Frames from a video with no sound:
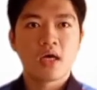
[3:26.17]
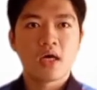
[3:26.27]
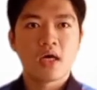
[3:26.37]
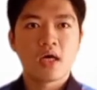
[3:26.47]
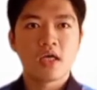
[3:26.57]

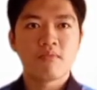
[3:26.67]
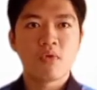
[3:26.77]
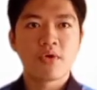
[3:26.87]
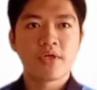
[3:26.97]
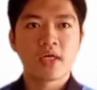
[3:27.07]
a
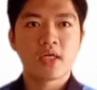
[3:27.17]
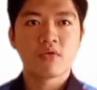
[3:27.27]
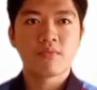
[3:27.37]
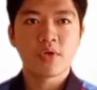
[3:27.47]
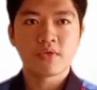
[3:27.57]
more
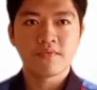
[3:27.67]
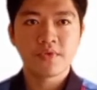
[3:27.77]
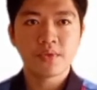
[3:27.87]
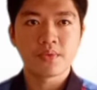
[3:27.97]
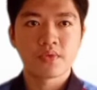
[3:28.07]
narrow point of
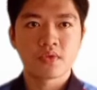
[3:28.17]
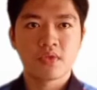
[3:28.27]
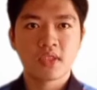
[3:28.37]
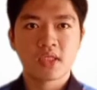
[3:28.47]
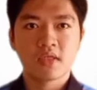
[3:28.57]
view. So
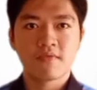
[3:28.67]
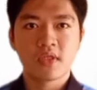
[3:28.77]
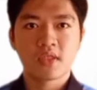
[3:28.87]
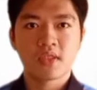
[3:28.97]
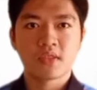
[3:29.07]
this kind of
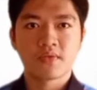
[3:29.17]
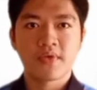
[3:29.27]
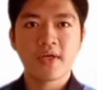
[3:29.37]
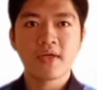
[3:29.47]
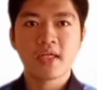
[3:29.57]
leaders
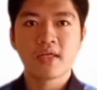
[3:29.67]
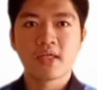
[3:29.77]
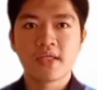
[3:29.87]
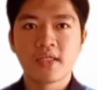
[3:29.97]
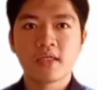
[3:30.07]
rarely
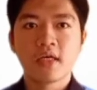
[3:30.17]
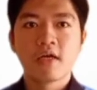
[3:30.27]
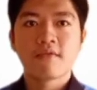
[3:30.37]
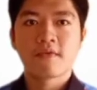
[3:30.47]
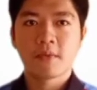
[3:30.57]
learn
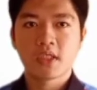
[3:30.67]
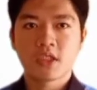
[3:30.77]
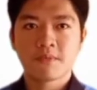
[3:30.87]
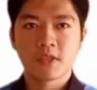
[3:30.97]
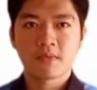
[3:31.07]
from
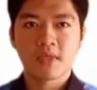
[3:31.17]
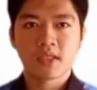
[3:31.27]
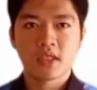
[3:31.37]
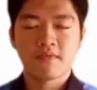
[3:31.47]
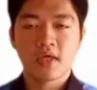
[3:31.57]
others'
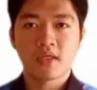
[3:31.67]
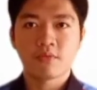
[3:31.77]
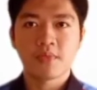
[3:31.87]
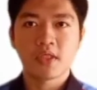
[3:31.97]
perspective and